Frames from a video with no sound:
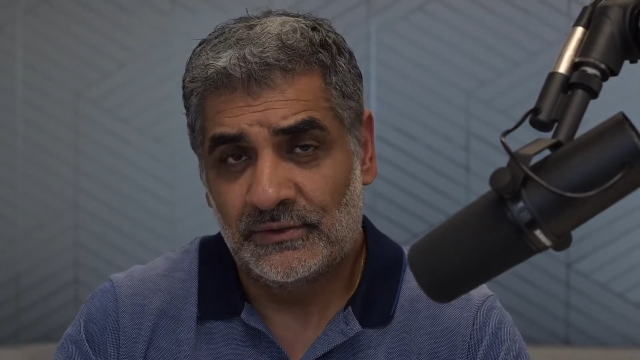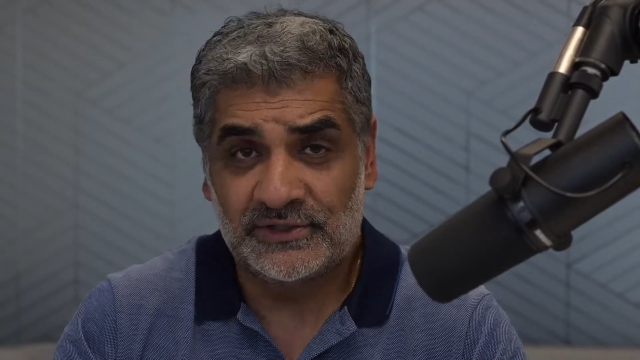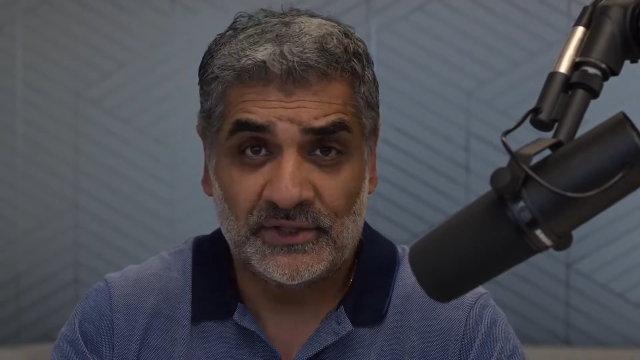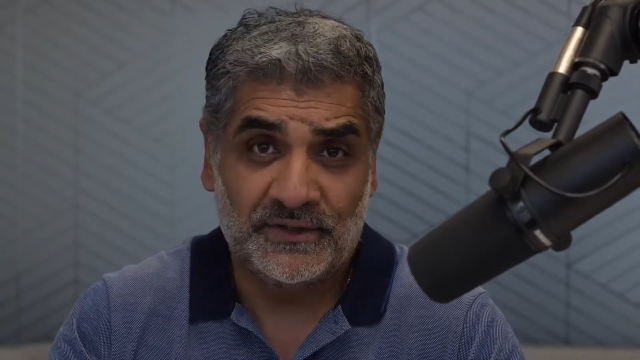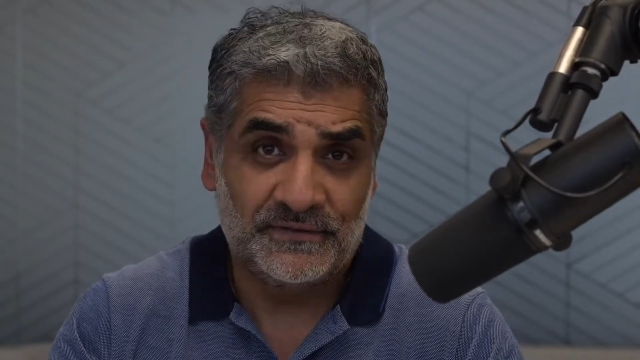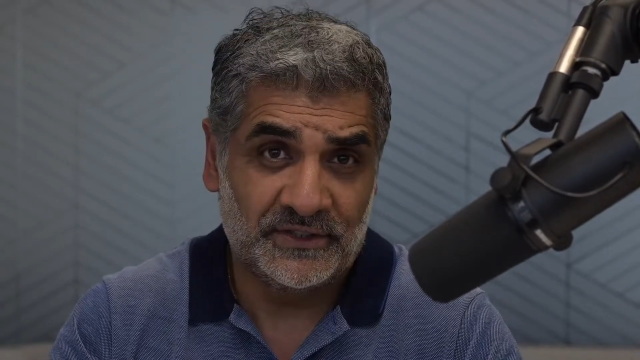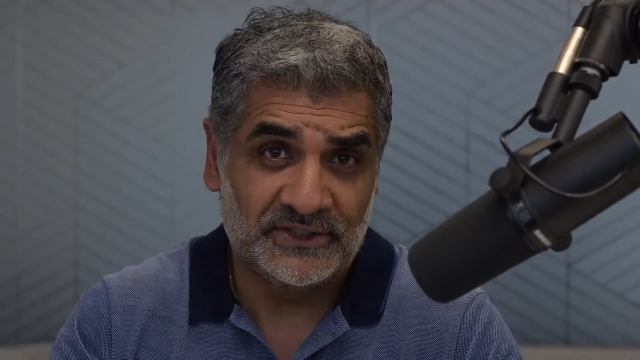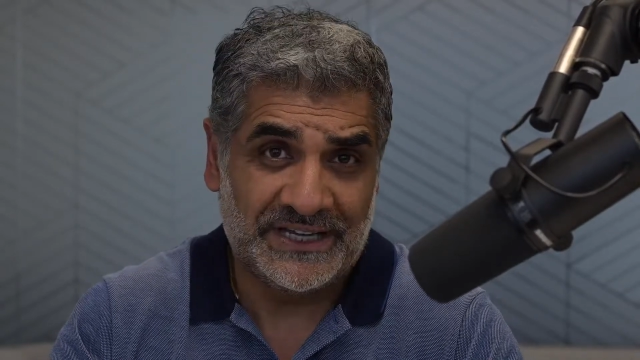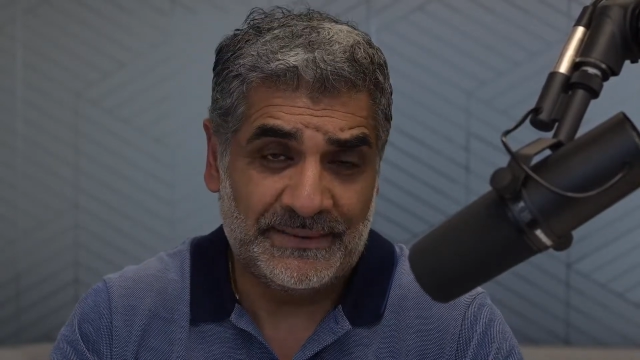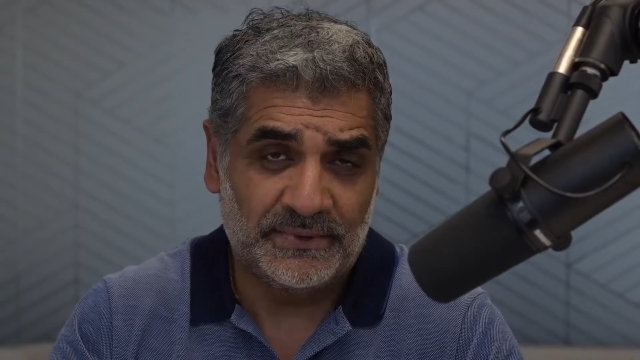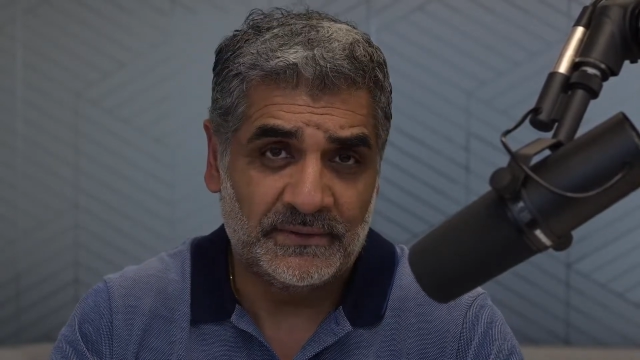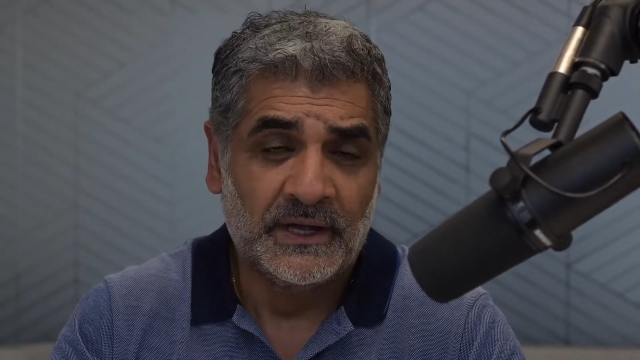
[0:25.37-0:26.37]
So that, for
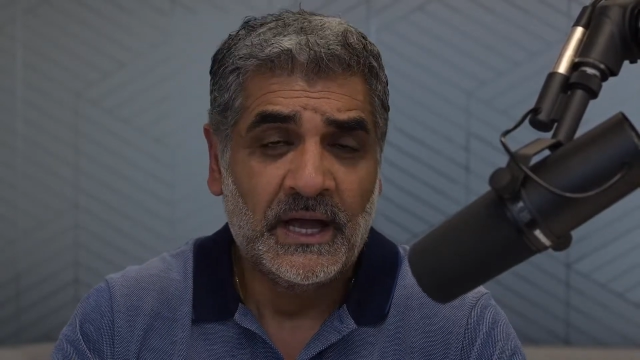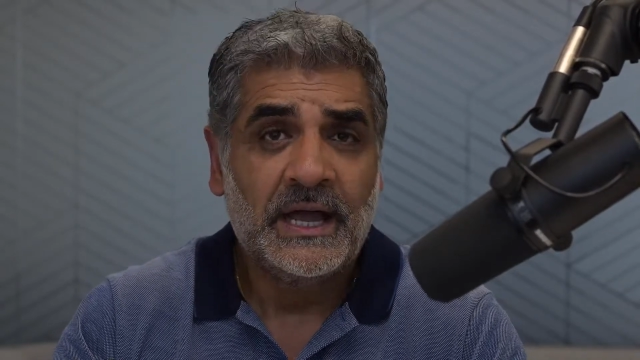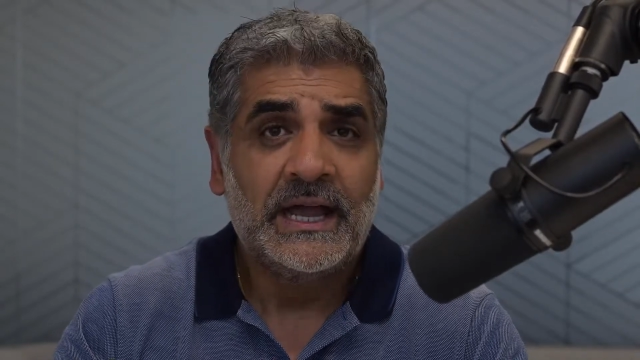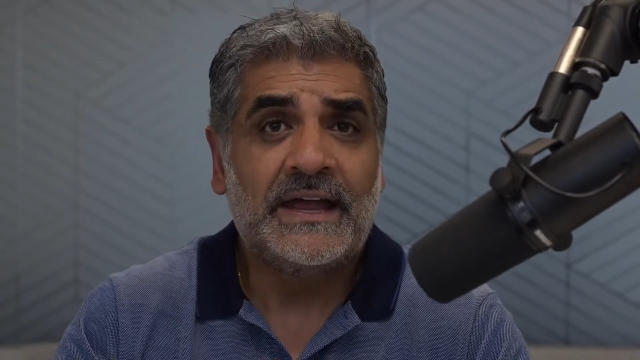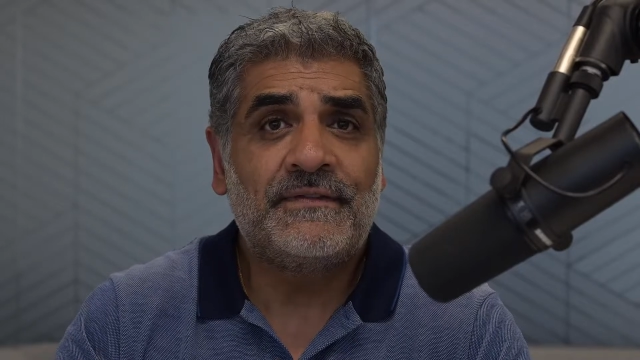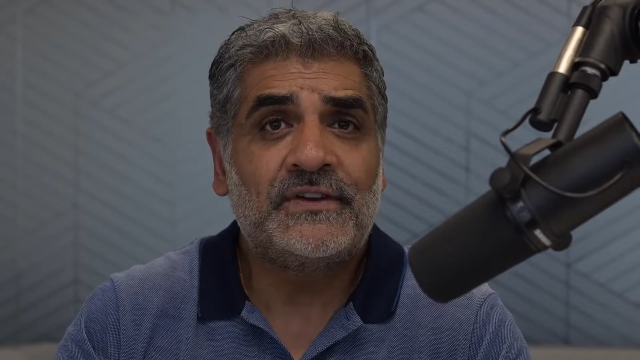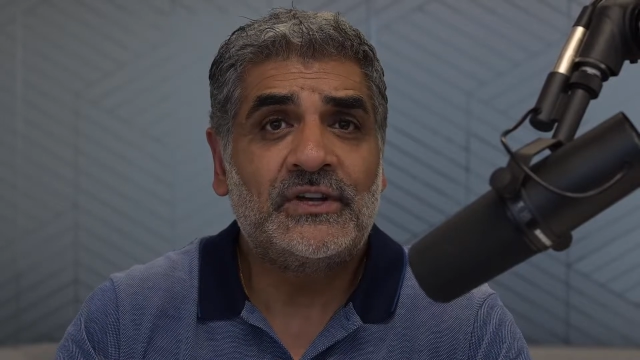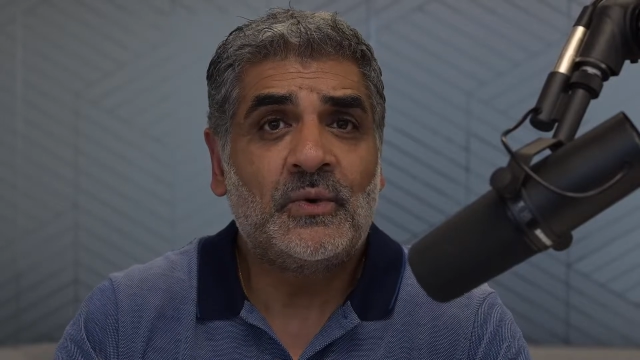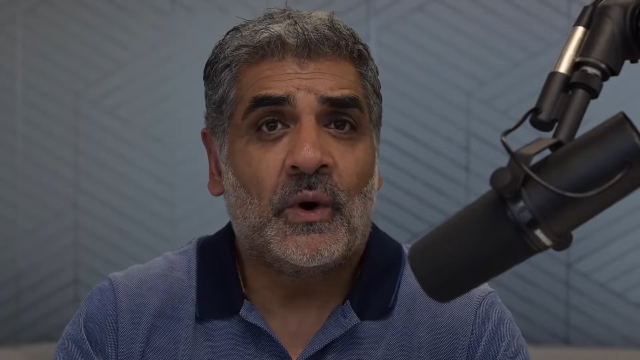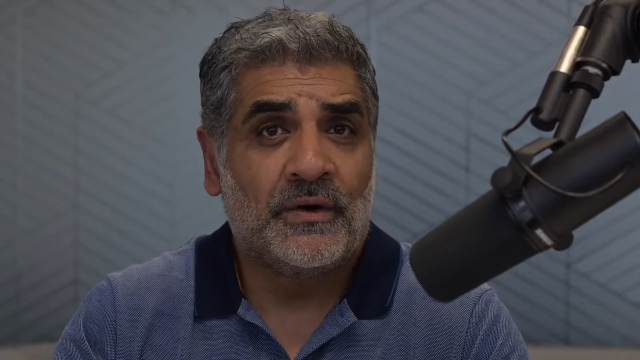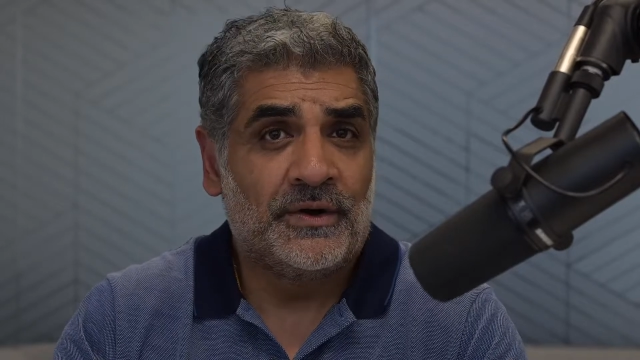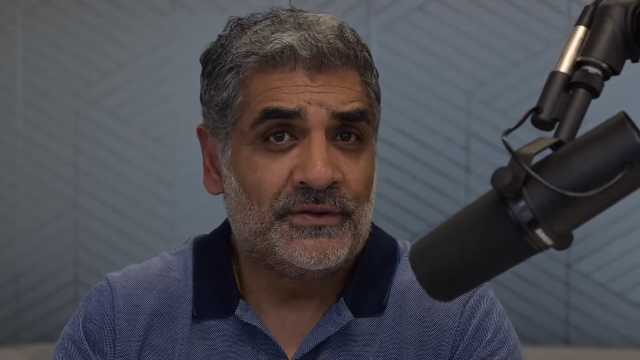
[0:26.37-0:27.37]
example, if
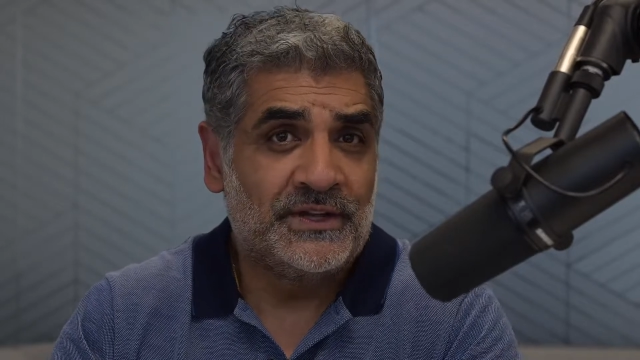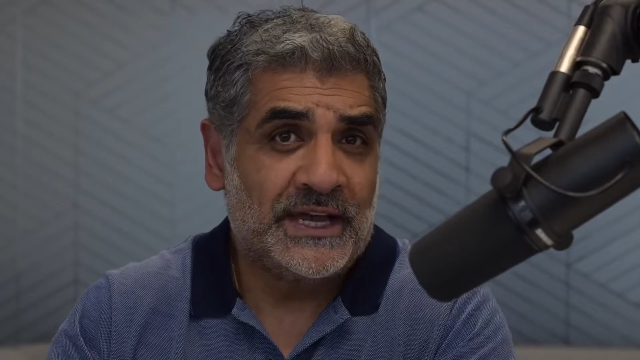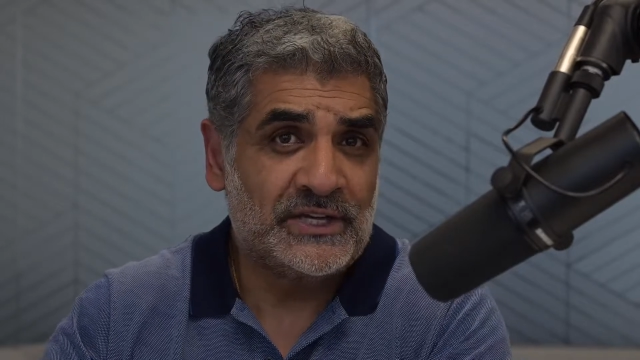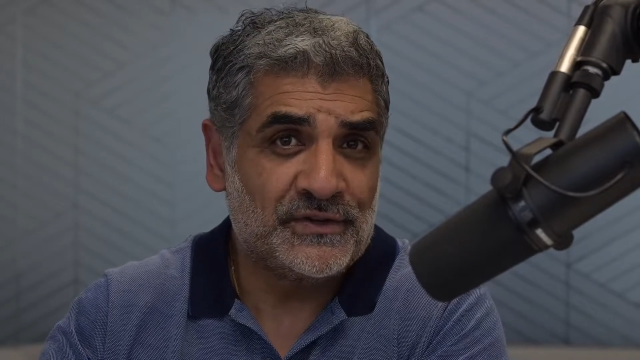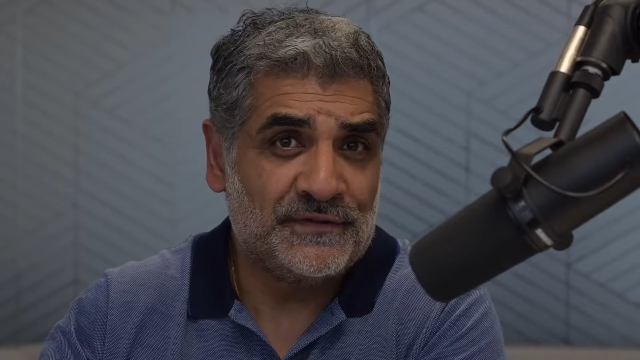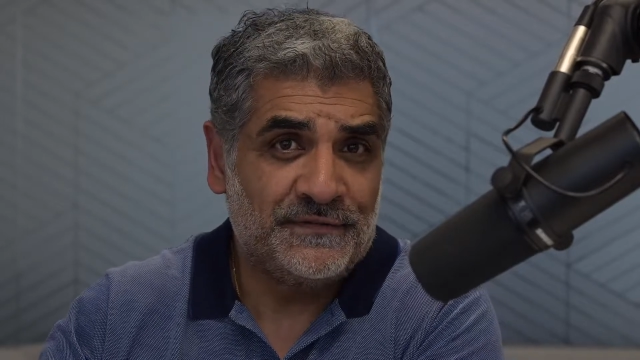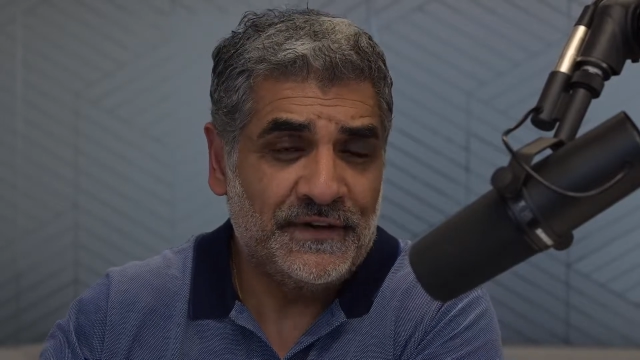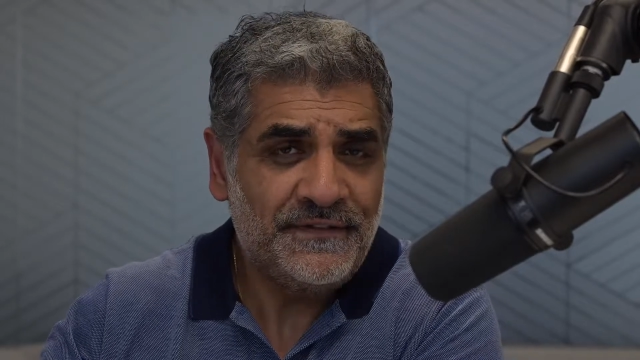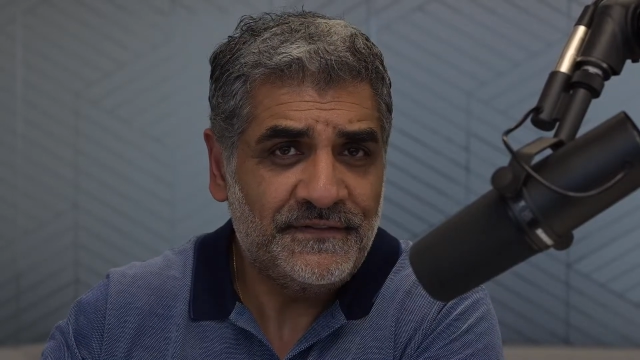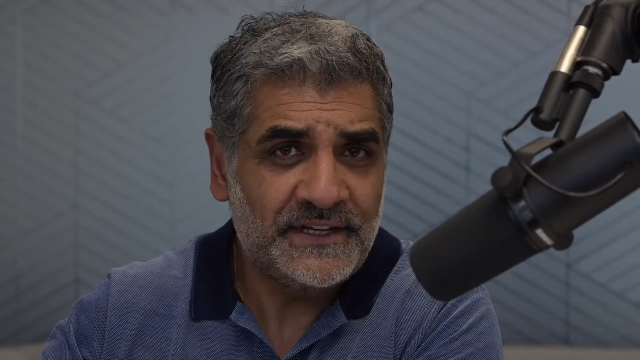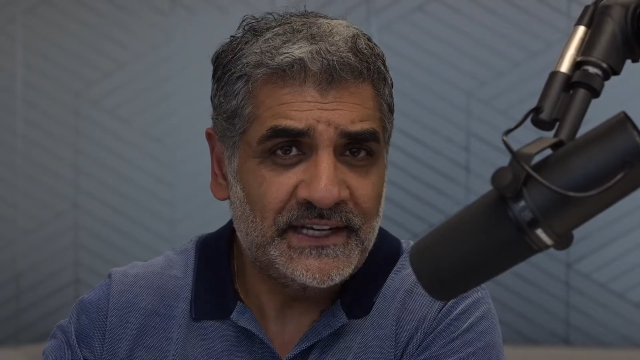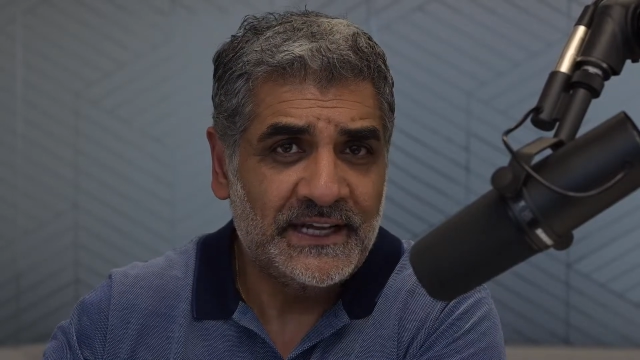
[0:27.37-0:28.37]
you are under the age of
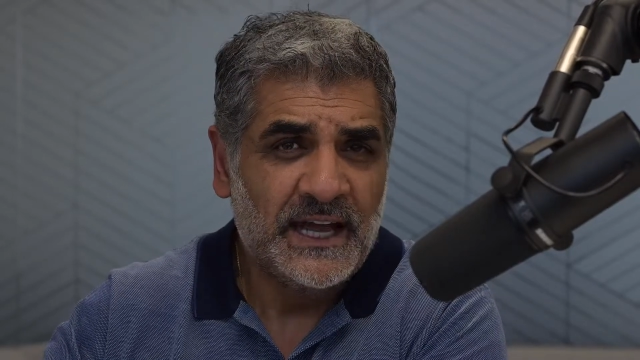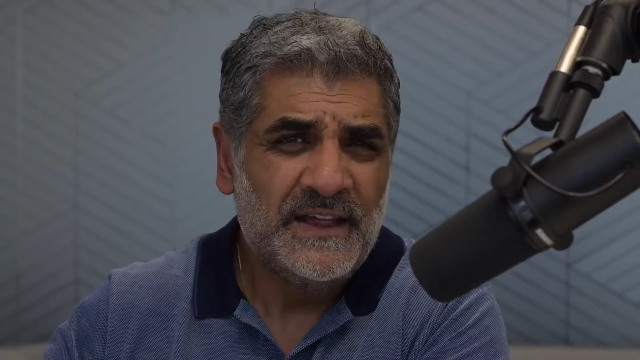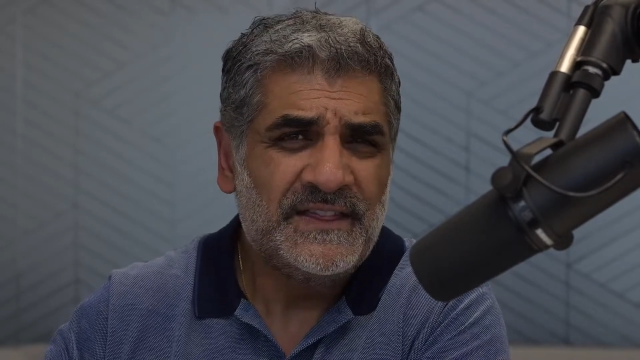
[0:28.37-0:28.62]
50,